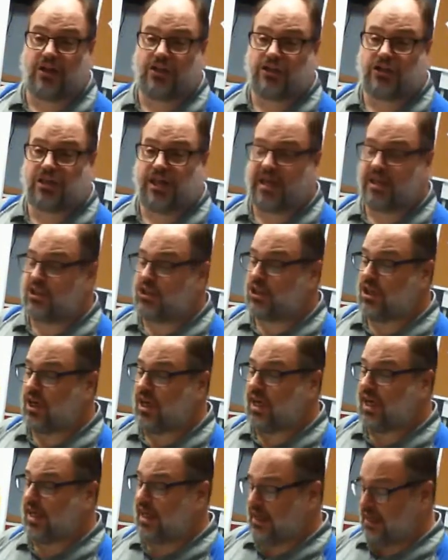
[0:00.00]
Section
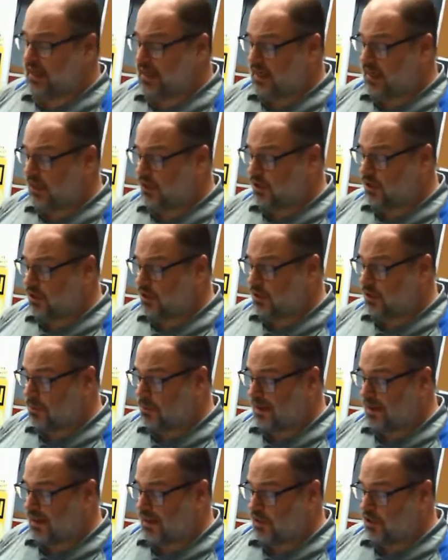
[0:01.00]
8 tells us
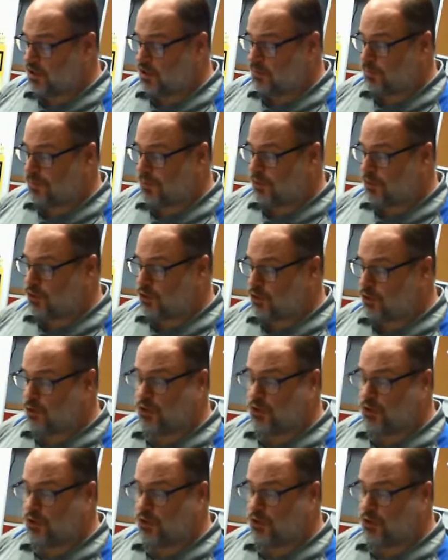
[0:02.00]
about exposure